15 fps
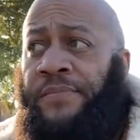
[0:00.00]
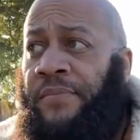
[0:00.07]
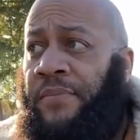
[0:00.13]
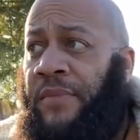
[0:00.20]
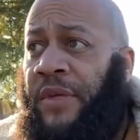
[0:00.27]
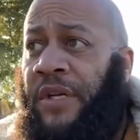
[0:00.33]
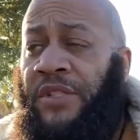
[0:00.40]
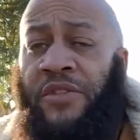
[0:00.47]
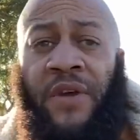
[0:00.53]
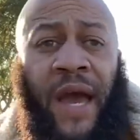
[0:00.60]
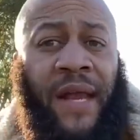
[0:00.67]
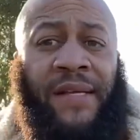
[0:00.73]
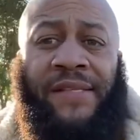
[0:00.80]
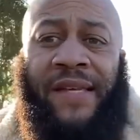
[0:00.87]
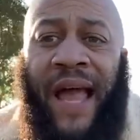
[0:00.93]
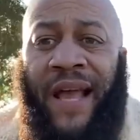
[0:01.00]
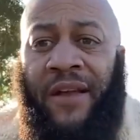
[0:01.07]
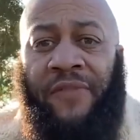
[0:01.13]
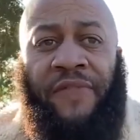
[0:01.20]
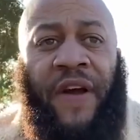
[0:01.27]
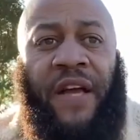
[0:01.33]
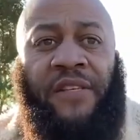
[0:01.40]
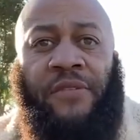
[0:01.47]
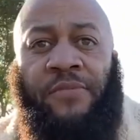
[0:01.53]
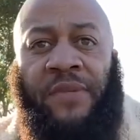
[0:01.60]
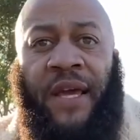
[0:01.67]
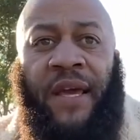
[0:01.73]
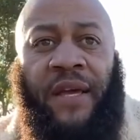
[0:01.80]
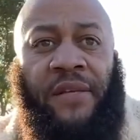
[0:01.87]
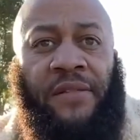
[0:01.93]
Because you got to sacrifice some
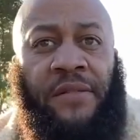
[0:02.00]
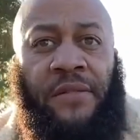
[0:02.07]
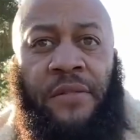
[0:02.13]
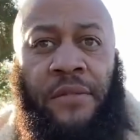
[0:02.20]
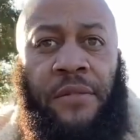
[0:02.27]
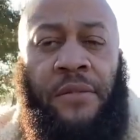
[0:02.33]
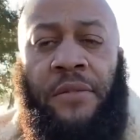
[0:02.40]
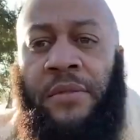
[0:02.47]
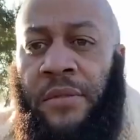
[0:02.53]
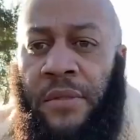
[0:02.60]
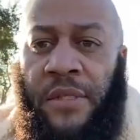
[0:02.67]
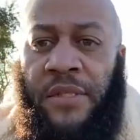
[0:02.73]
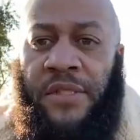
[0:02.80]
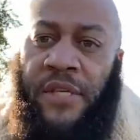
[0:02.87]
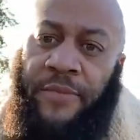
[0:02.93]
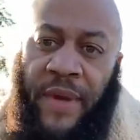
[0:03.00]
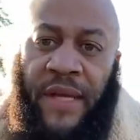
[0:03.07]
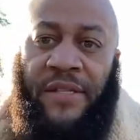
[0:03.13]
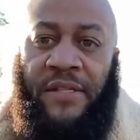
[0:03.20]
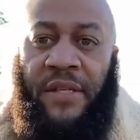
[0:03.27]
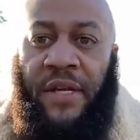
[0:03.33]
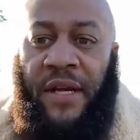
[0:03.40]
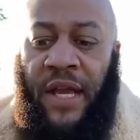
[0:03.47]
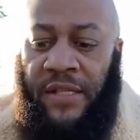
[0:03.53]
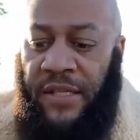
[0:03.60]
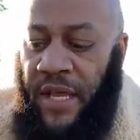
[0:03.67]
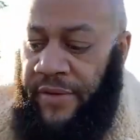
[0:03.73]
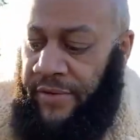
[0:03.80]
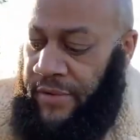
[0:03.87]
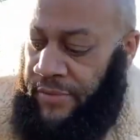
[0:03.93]
things to make it to the next
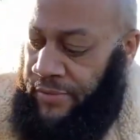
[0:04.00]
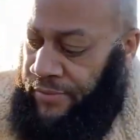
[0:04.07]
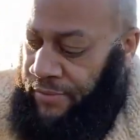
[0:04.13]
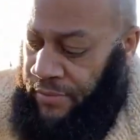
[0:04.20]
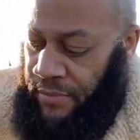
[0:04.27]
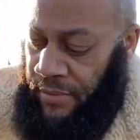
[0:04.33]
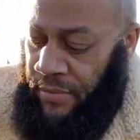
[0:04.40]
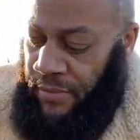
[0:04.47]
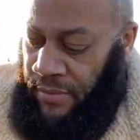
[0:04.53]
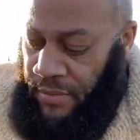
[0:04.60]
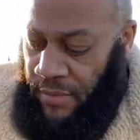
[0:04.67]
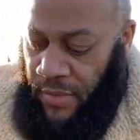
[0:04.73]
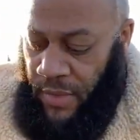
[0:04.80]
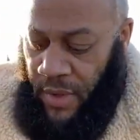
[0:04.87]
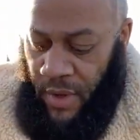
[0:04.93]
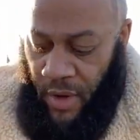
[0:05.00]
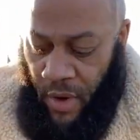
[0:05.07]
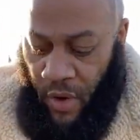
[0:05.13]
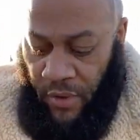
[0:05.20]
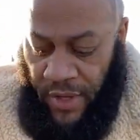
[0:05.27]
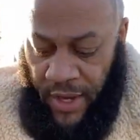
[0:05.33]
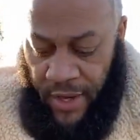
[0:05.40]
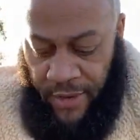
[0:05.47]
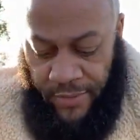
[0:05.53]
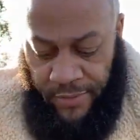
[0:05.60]
level. Oh yeah.